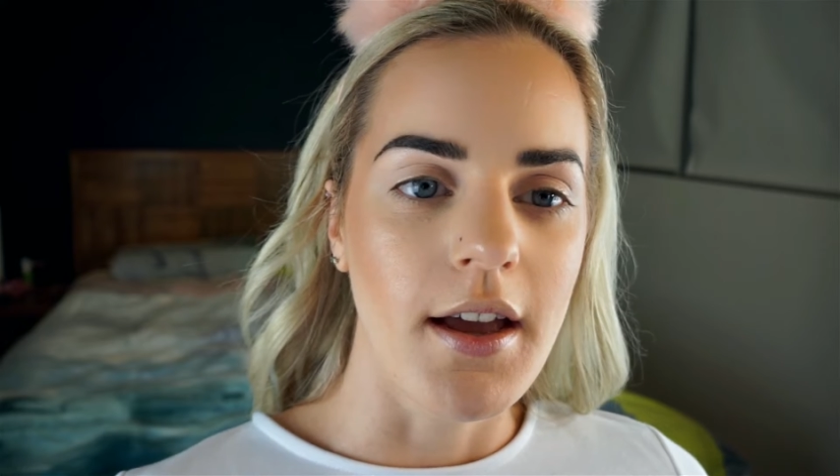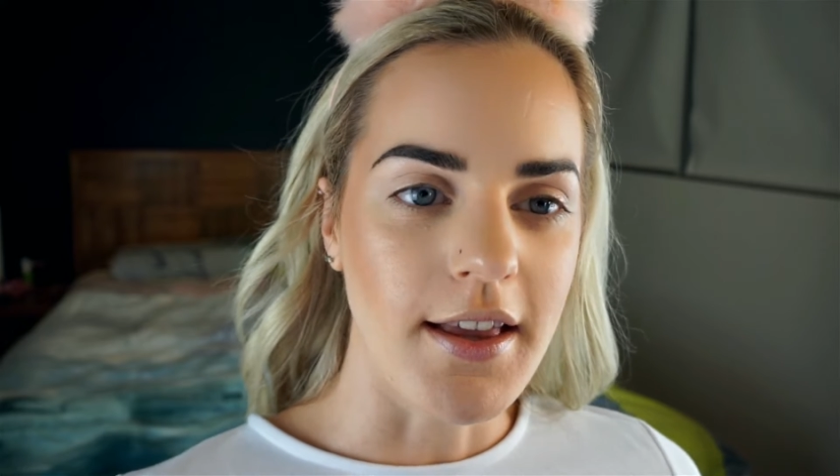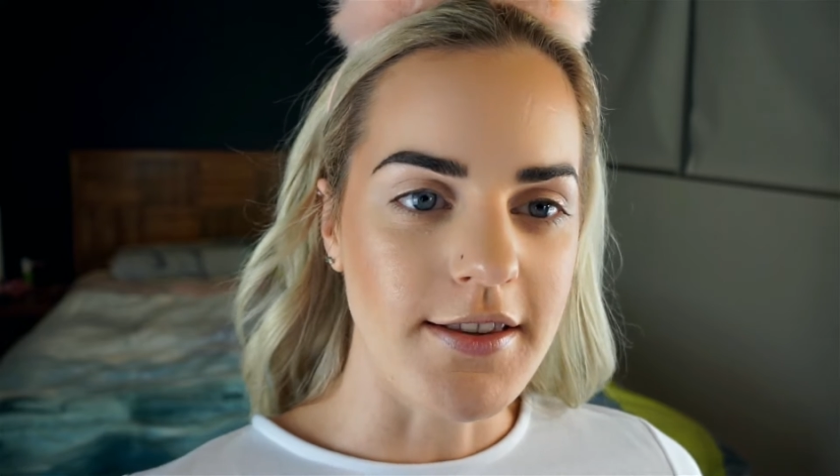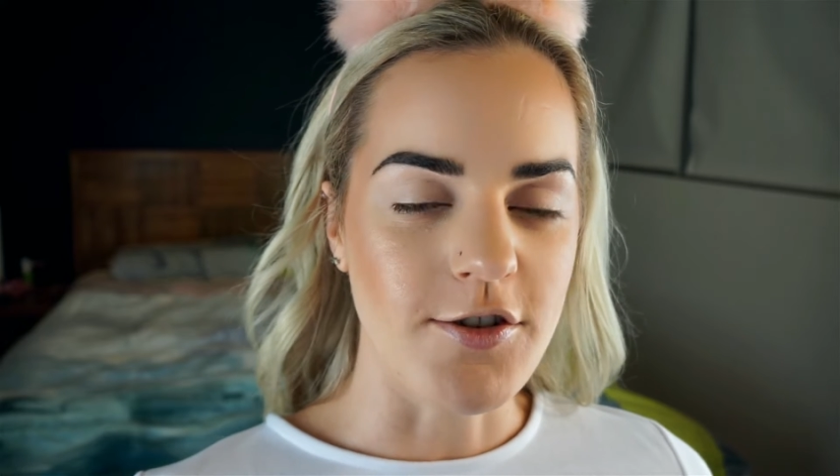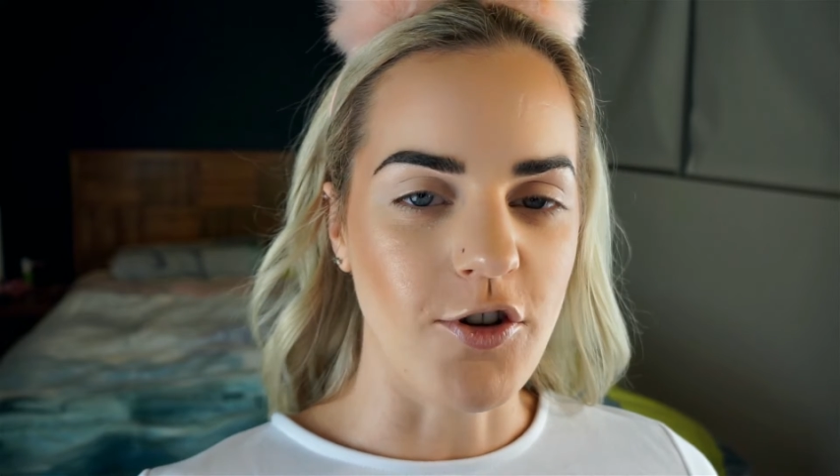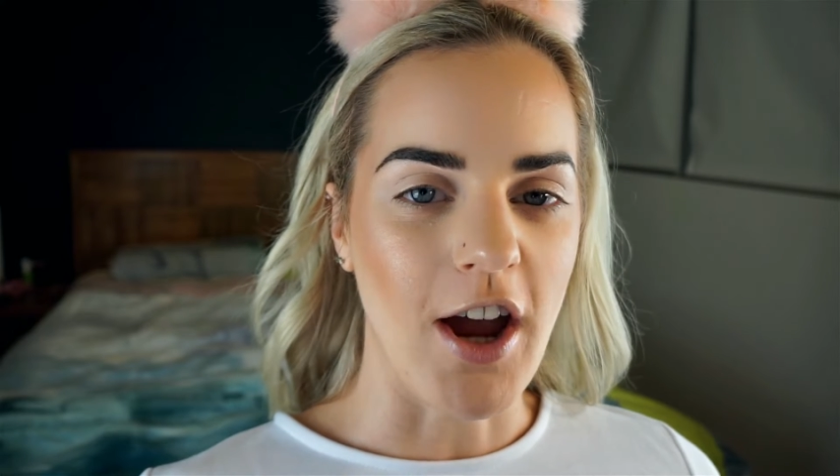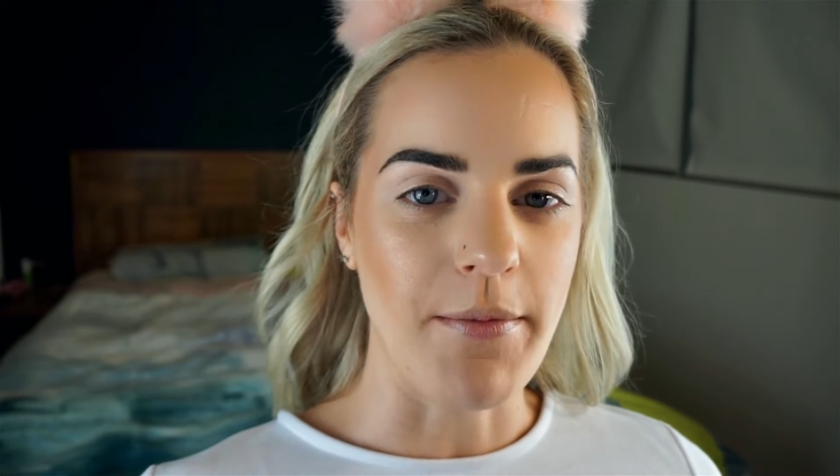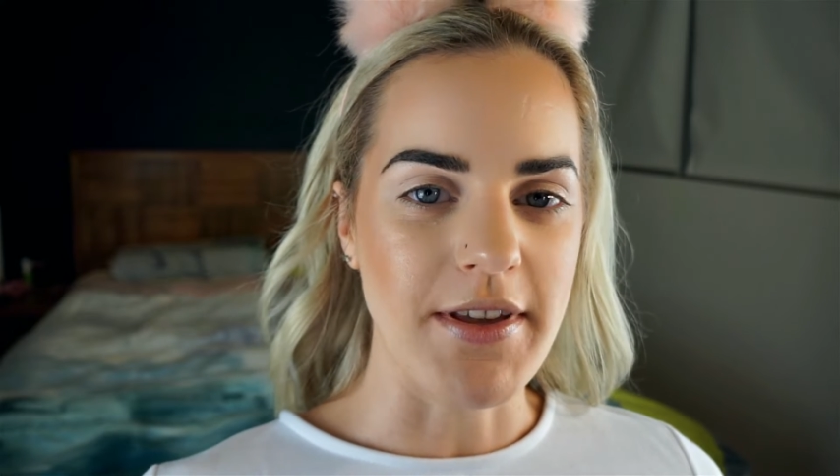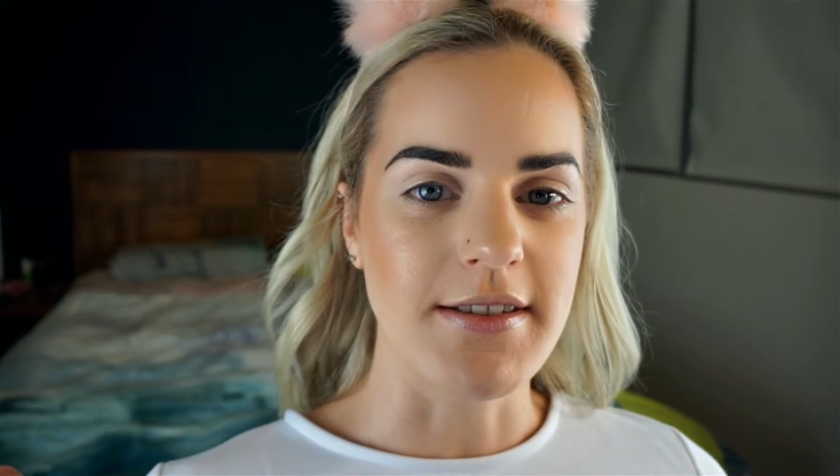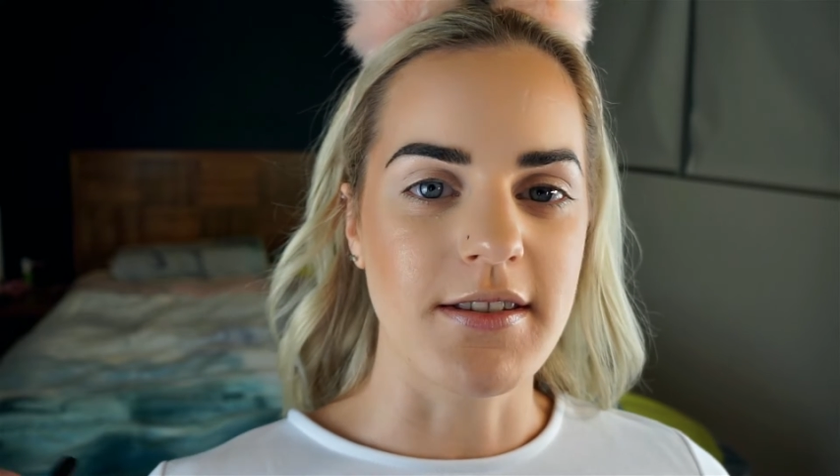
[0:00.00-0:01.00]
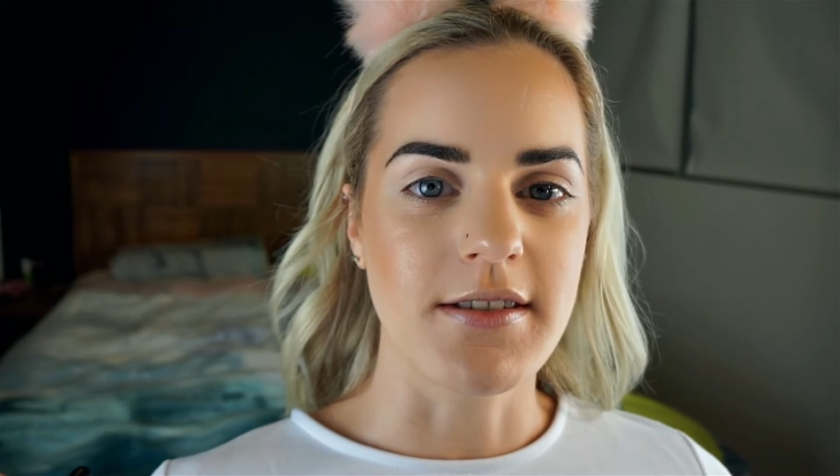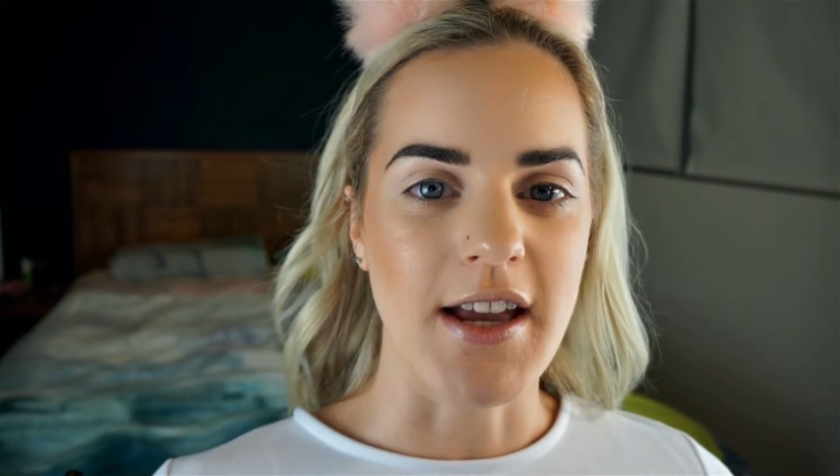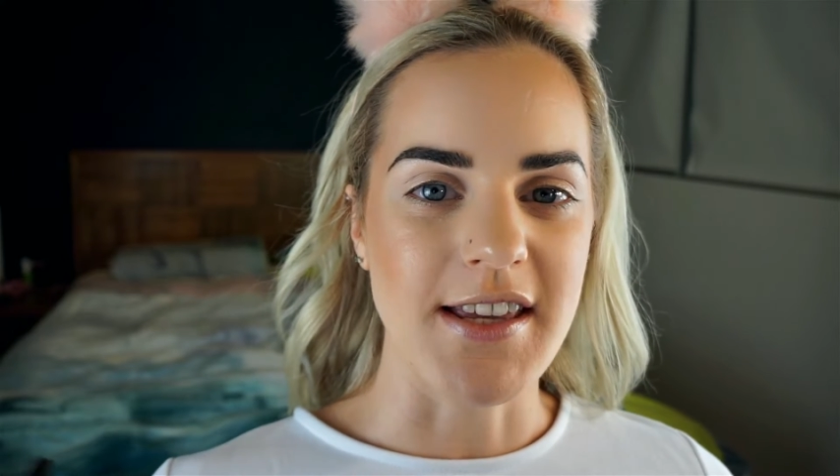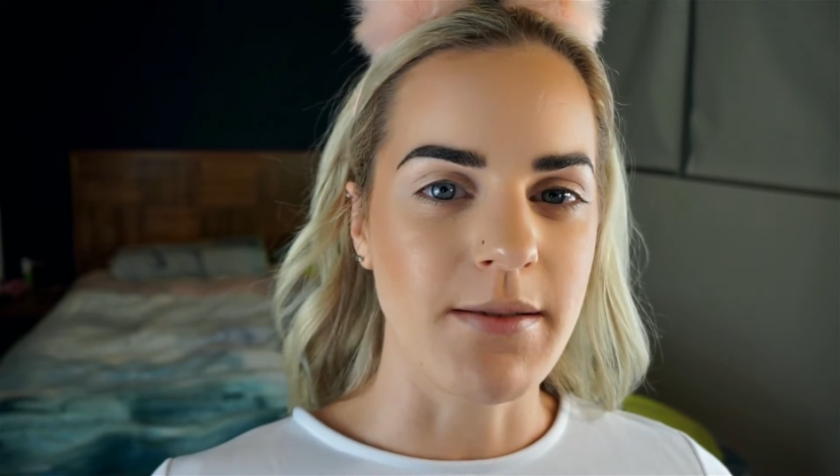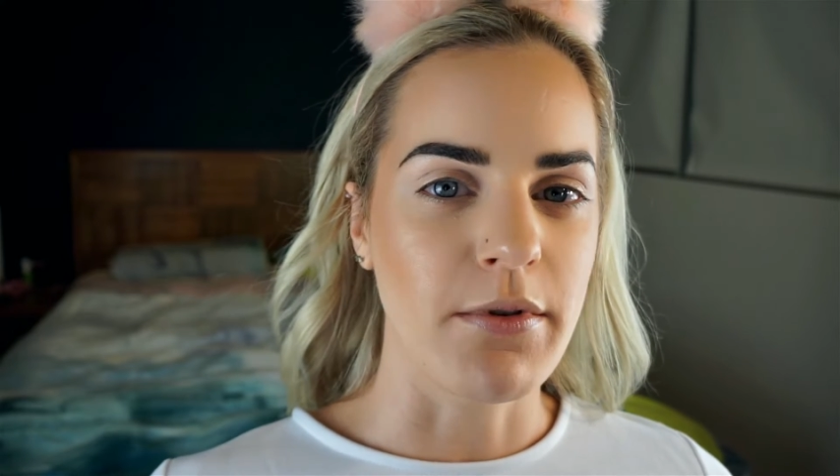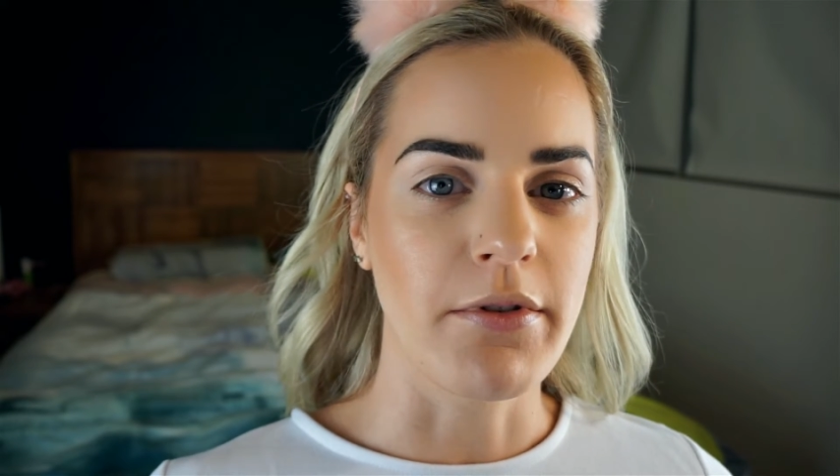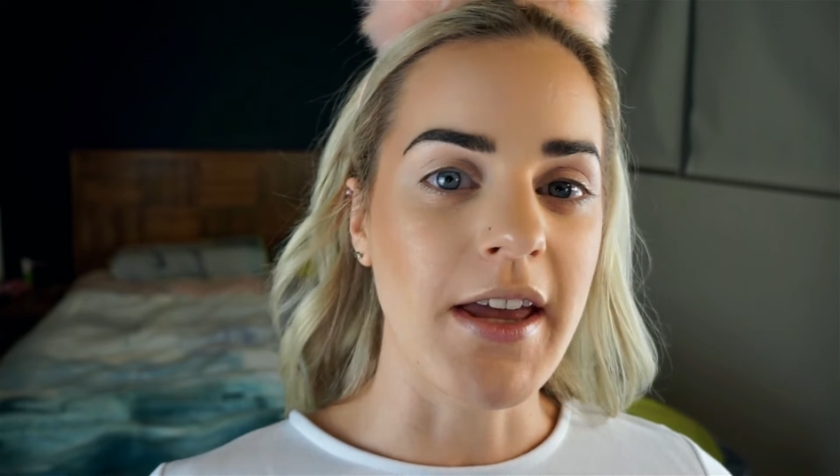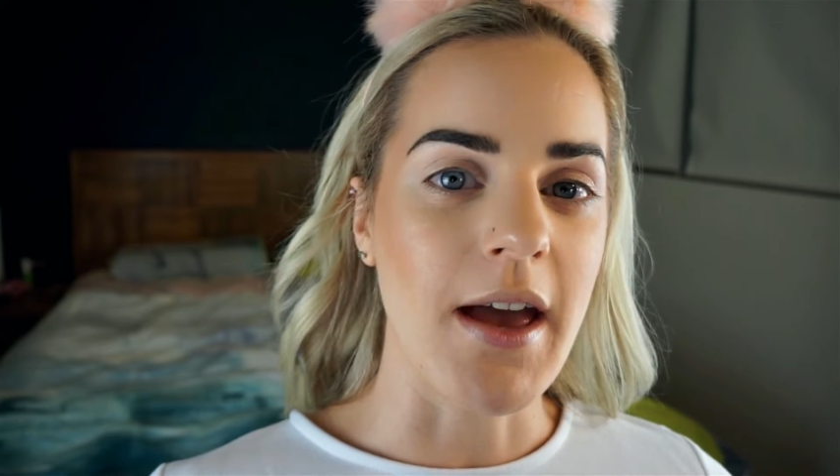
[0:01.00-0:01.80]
Instagrammers, Stacey Marie